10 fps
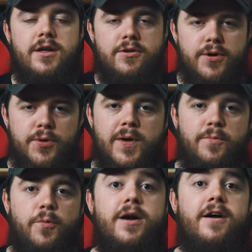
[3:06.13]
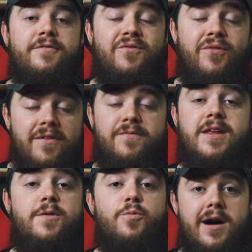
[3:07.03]
and you could win one of
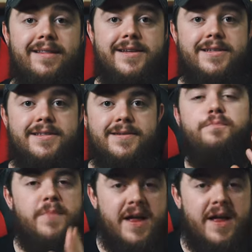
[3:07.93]
50 wallets.